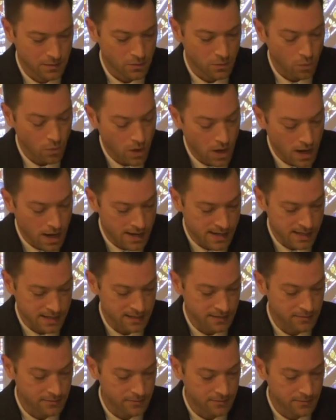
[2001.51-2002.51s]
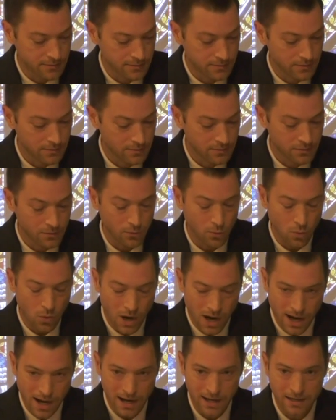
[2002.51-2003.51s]
Why?
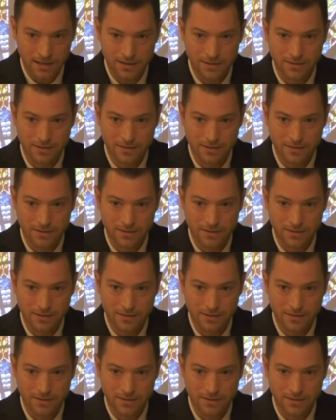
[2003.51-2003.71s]
Why?